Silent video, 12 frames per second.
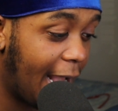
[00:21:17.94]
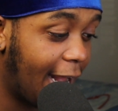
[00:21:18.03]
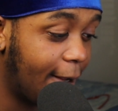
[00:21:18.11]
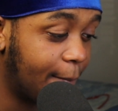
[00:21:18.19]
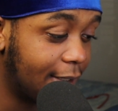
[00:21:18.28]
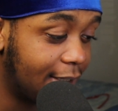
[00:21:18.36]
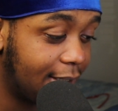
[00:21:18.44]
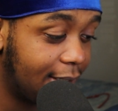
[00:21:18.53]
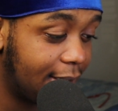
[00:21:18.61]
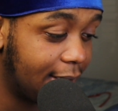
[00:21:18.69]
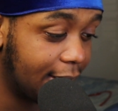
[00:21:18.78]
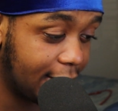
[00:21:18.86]
I am a
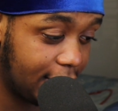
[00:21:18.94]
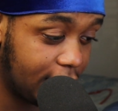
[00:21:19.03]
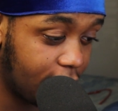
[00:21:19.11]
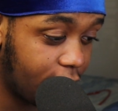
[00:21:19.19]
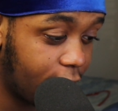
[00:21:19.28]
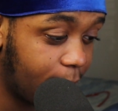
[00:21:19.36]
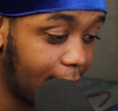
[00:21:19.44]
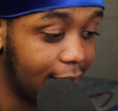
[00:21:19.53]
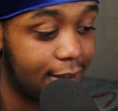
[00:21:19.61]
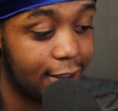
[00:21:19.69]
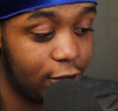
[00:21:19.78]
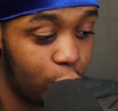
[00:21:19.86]
cisgender
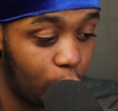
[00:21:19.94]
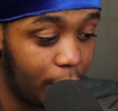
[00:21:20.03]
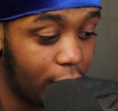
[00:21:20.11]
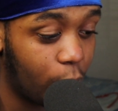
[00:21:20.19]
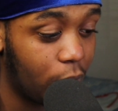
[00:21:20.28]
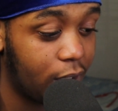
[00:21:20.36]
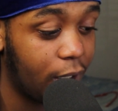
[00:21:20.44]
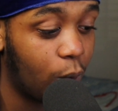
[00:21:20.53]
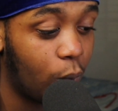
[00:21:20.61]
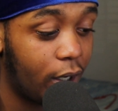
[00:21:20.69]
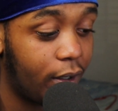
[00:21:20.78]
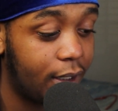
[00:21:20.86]
bisexual male with the
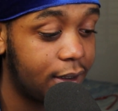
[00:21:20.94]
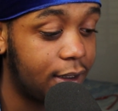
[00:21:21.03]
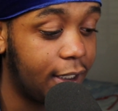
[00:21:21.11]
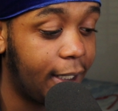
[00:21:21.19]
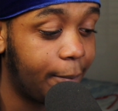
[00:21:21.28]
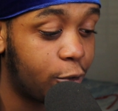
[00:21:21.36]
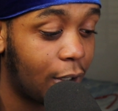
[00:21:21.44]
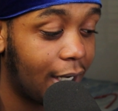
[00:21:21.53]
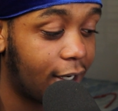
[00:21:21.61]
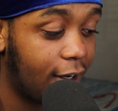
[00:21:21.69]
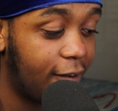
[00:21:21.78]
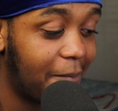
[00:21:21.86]
awareness to keep
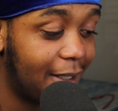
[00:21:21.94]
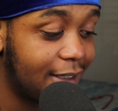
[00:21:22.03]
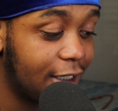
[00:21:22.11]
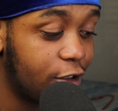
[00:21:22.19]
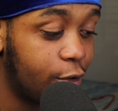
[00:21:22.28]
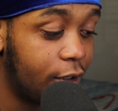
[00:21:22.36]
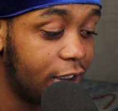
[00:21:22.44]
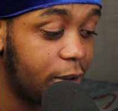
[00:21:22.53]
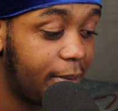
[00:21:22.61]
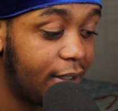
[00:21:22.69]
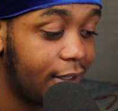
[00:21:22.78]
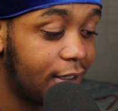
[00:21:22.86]
track of my sexual
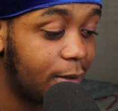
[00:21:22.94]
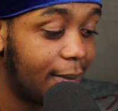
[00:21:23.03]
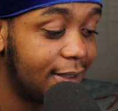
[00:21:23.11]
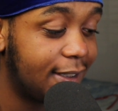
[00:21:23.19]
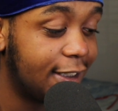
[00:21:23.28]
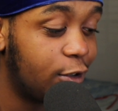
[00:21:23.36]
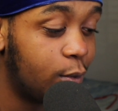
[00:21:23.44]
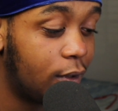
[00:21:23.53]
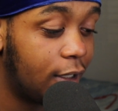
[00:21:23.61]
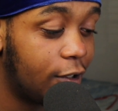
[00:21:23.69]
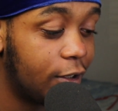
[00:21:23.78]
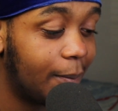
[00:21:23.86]
experience, my sexual
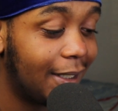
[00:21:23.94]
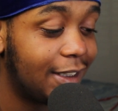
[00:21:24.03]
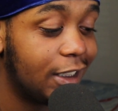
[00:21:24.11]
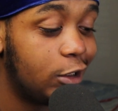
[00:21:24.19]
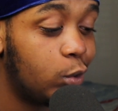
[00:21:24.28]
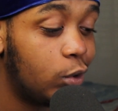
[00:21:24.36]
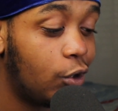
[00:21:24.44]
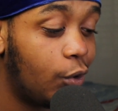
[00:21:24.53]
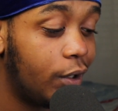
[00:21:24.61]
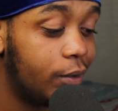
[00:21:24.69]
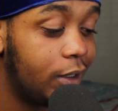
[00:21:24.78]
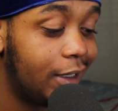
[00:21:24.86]
health, and my sexual
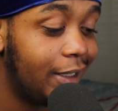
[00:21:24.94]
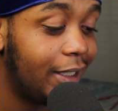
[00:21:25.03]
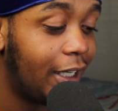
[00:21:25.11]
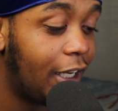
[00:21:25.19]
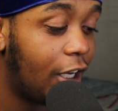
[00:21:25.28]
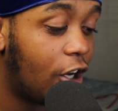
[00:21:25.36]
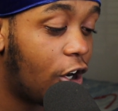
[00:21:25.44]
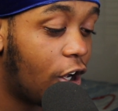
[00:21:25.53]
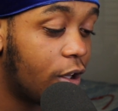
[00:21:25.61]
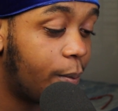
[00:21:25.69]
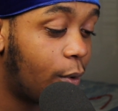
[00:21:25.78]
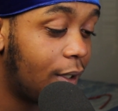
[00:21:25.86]
loyalty.
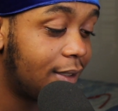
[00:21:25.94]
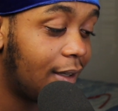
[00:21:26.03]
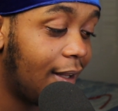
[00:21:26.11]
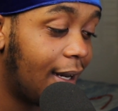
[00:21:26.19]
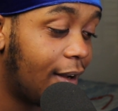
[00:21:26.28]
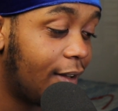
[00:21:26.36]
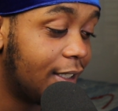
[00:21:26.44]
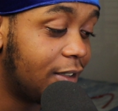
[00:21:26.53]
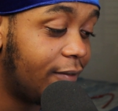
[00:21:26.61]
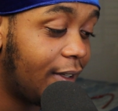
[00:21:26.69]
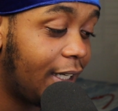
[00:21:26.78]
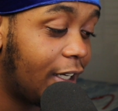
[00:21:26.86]
All the points laid out in this
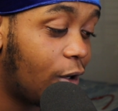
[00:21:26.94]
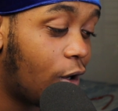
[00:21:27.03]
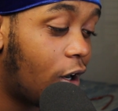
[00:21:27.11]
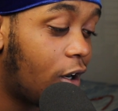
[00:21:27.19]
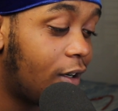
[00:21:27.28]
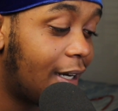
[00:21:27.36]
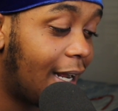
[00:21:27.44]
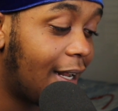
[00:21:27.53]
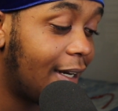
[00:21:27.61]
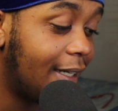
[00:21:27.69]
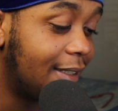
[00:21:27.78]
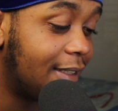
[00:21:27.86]
video
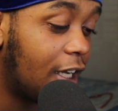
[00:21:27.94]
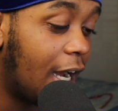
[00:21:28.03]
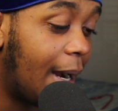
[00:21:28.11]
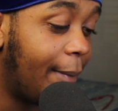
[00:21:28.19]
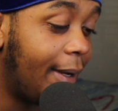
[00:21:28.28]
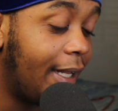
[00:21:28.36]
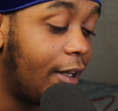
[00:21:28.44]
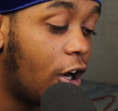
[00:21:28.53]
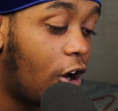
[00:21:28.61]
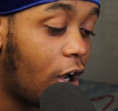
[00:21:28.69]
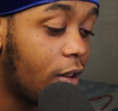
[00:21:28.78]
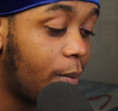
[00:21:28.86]

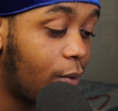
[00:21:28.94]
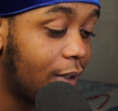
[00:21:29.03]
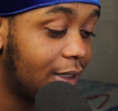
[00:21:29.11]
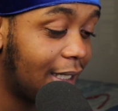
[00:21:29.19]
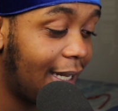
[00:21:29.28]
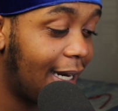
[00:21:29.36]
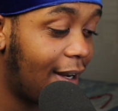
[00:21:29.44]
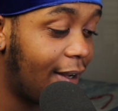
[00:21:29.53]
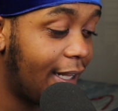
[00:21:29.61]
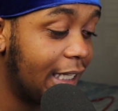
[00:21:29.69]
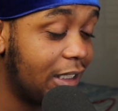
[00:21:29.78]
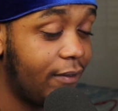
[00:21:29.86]
all the points laid out
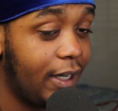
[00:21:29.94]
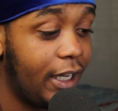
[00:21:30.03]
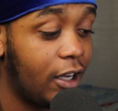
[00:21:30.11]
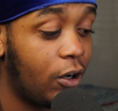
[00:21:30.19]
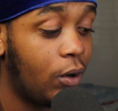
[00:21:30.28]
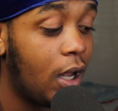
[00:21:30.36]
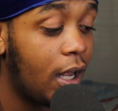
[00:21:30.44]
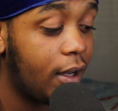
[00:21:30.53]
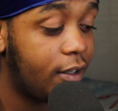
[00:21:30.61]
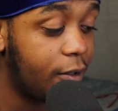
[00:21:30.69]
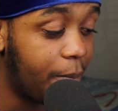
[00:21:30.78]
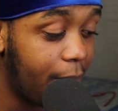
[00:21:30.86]
in this video
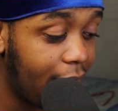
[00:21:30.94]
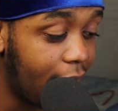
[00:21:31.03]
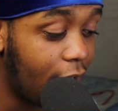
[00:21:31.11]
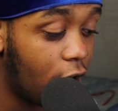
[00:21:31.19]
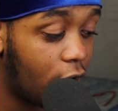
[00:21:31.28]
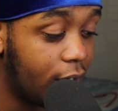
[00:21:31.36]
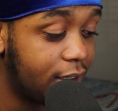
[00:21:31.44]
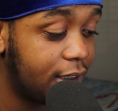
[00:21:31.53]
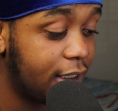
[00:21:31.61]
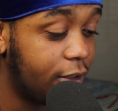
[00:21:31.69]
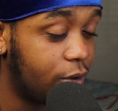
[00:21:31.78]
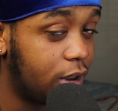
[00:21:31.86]
to me are
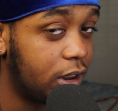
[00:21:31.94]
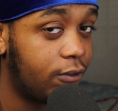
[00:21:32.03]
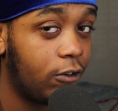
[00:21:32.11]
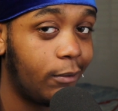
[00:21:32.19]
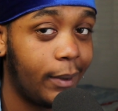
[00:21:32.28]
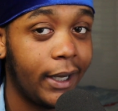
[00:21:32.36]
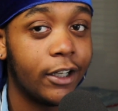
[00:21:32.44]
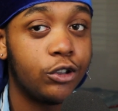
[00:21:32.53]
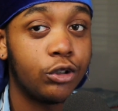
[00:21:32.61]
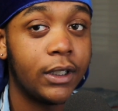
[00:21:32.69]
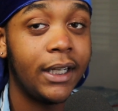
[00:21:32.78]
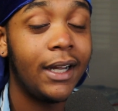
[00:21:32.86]
excuses for
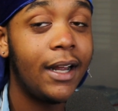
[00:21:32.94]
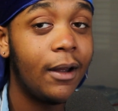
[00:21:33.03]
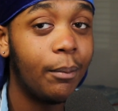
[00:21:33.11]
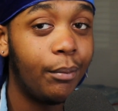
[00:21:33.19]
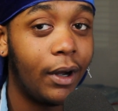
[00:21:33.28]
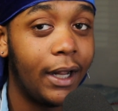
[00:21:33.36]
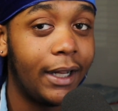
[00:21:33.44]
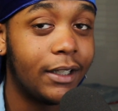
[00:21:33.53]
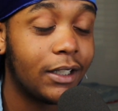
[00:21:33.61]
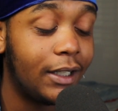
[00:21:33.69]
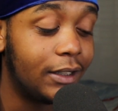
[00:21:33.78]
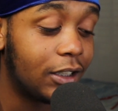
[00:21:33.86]
bigotry, but it
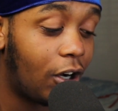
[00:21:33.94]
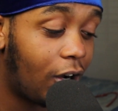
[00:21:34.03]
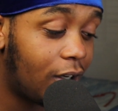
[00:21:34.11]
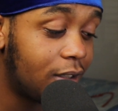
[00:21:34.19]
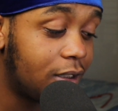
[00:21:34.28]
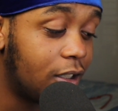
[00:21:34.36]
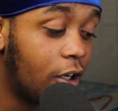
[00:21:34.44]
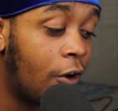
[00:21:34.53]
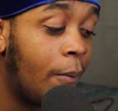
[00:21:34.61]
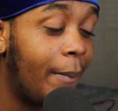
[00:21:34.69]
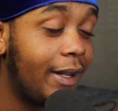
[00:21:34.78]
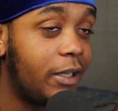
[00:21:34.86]
is
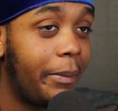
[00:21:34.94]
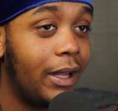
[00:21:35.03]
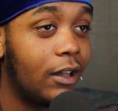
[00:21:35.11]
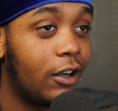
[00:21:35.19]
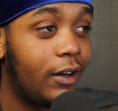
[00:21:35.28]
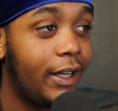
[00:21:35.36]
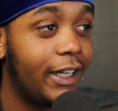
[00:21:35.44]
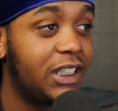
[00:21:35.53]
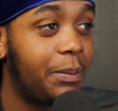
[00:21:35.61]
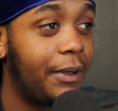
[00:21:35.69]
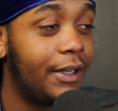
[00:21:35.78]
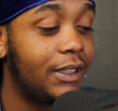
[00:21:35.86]
also meant to be a learning
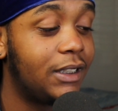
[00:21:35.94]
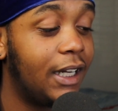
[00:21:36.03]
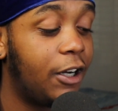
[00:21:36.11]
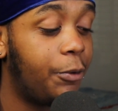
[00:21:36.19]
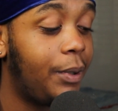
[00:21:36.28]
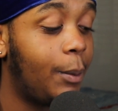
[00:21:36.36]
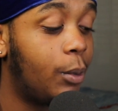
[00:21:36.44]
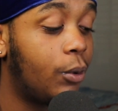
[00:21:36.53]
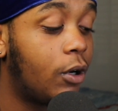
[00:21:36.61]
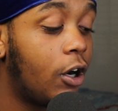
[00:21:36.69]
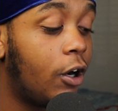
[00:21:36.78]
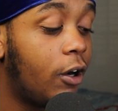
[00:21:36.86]
experience to help people
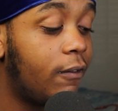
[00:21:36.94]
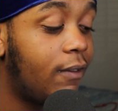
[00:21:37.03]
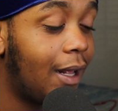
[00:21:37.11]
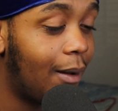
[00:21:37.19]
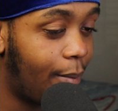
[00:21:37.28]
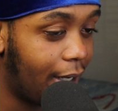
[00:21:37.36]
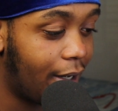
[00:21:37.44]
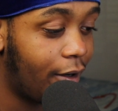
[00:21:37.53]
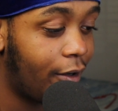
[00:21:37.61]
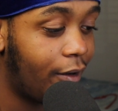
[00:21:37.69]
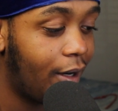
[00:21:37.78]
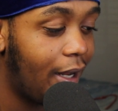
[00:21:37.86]
curb that
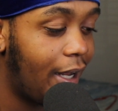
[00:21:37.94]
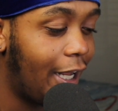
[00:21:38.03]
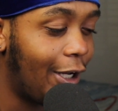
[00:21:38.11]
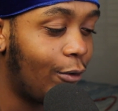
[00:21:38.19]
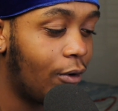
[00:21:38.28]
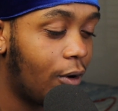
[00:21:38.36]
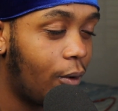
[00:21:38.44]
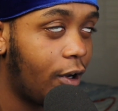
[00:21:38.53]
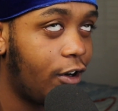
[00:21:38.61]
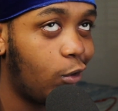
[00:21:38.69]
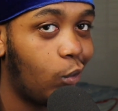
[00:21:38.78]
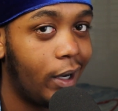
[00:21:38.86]
pattern and grow
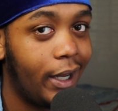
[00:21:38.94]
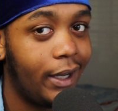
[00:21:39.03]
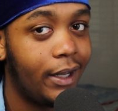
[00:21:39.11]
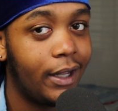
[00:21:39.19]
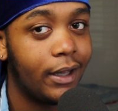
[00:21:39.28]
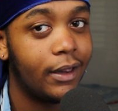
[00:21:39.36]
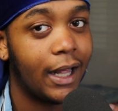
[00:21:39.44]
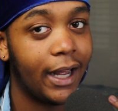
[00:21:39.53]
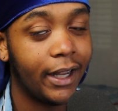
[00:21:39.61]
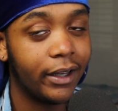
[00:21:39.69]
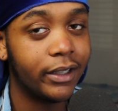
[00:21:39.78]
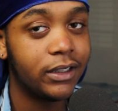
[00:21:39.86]
in a way
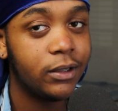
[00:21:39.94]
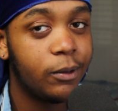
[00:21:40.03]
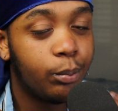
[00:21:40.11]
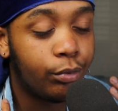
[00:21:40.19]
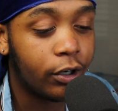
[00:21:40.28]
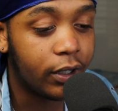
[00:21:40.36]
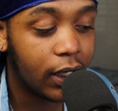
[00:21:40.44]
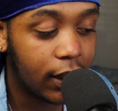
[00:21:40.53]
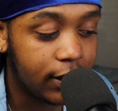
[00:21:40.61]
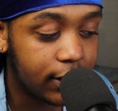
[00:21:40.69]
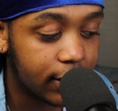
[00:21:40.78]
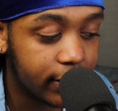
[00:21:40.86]
that is
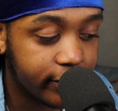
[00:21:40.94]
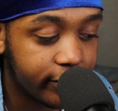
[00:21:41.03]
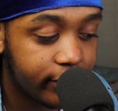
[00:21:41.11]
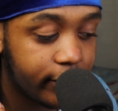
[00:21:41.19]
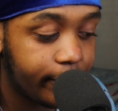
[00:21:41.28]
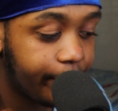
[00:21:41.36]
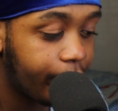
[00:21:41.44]
productive.